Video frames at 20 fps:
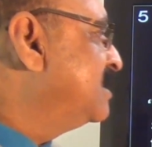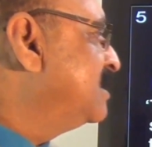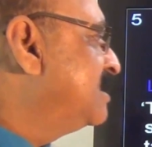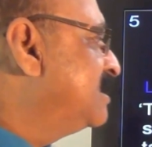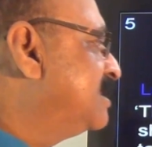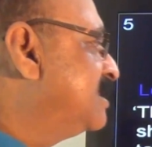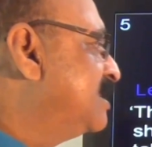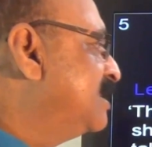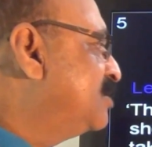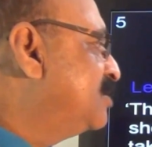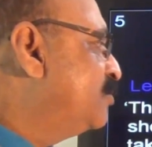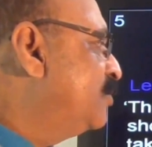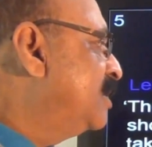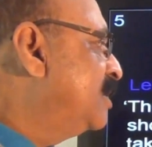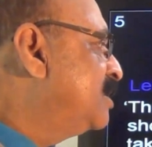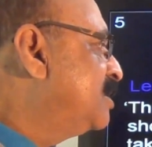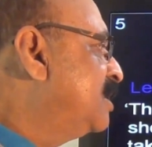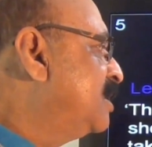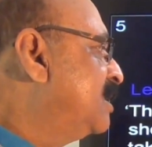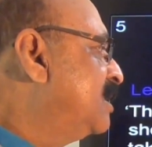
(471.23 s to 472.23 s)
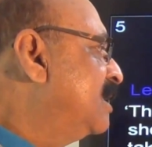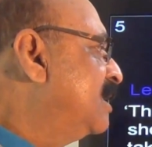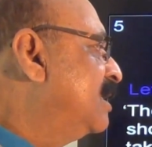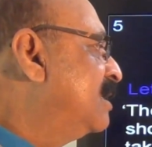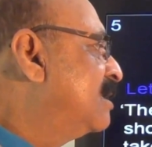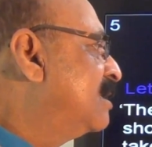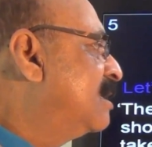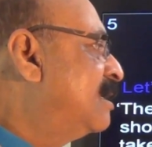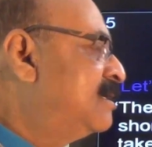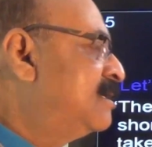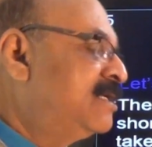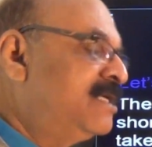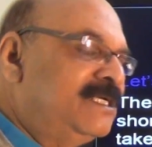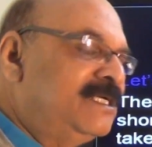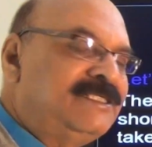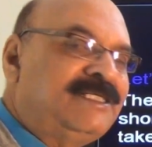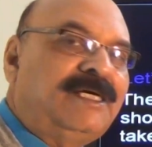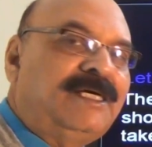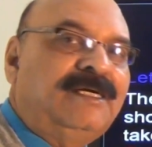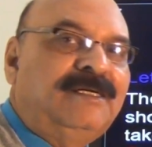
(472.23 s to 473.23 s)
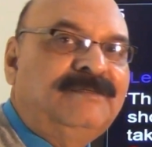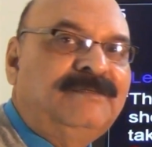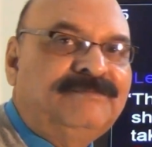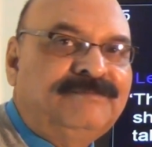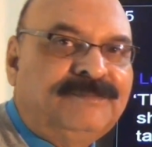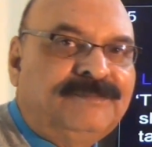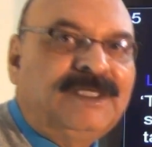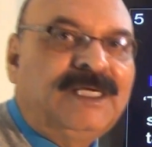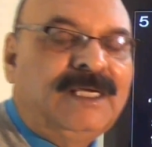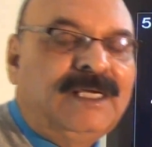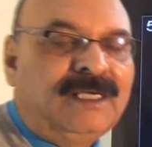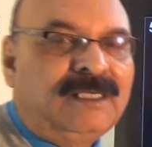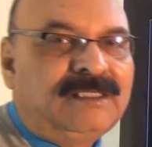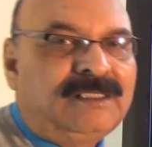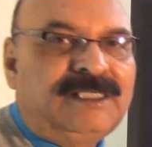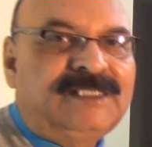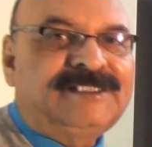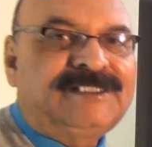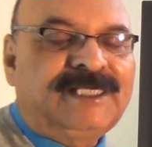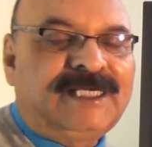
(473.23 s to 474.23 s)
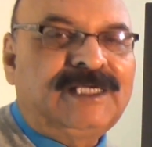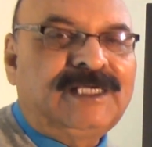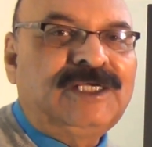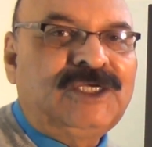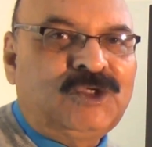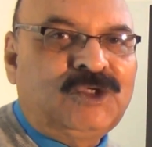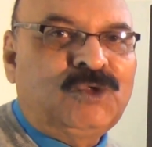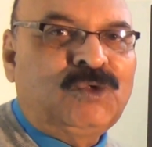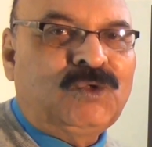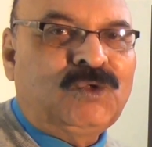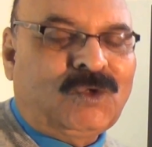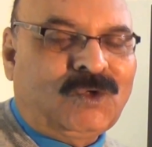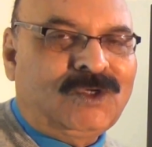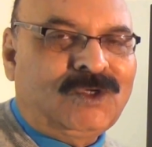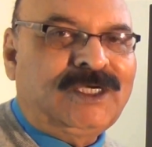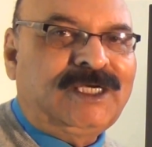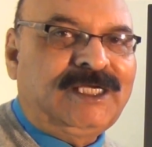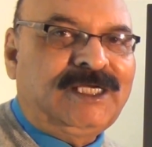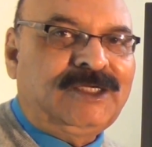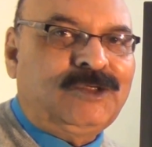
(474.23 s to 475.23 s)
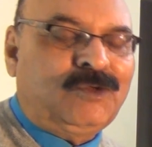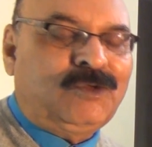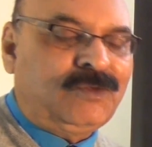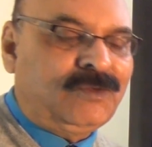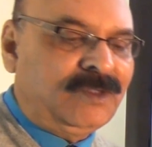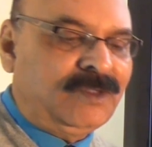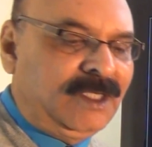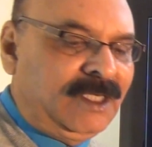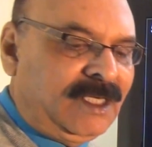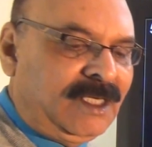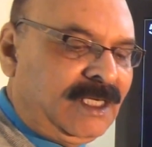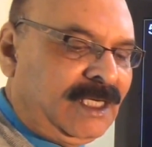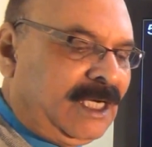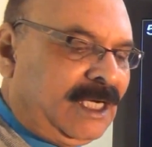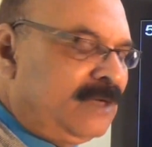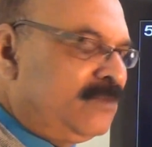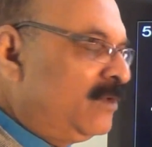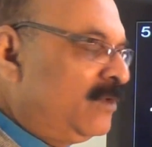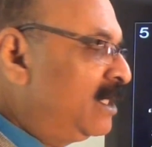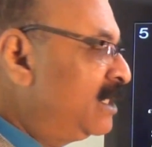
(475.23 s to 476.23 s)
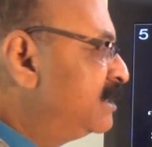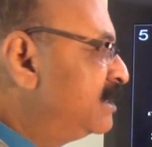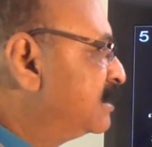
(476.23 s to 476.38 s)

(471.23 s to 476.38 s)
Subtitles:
situated in countryside. This thing you already know. And what